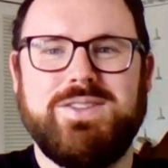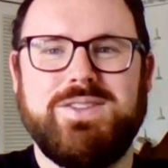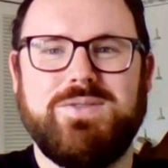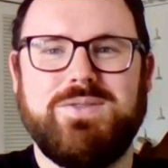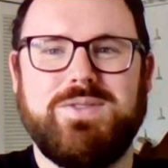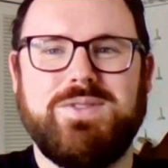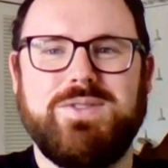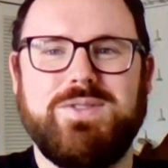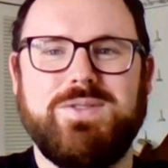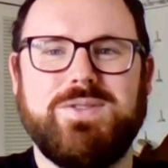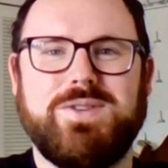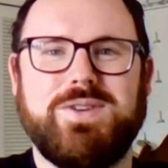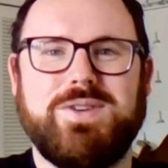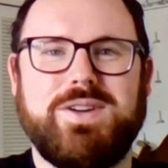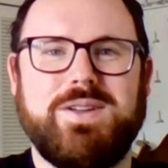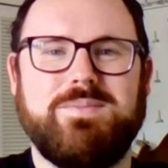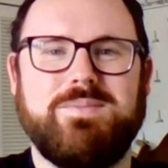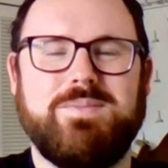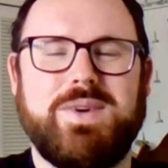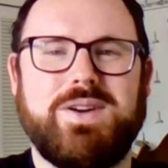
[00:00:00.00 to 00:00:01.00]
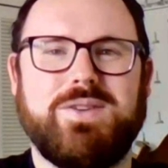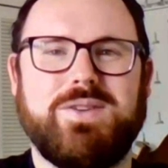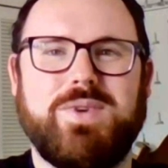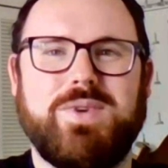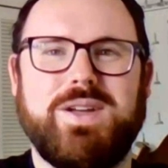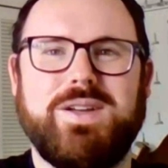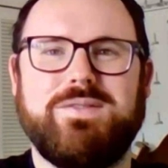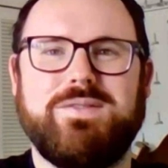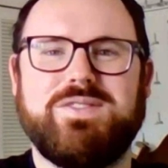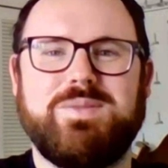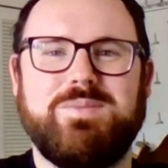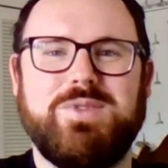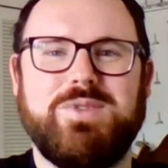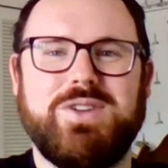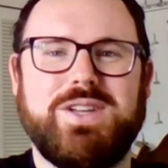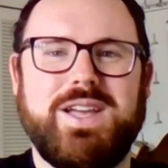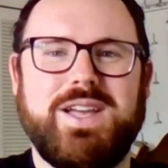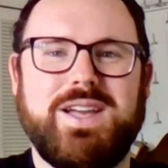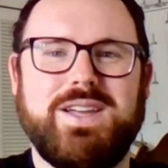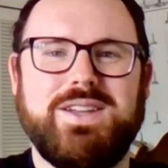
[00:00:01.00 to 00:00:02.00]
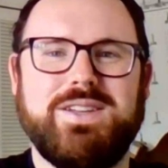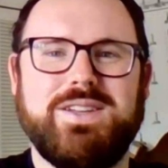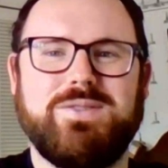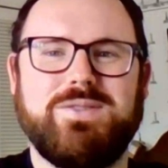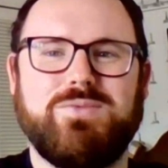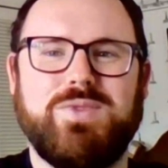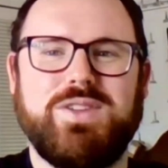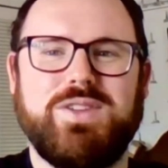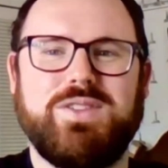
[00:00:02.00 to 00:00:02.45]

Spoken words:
to a newer and better way of communicating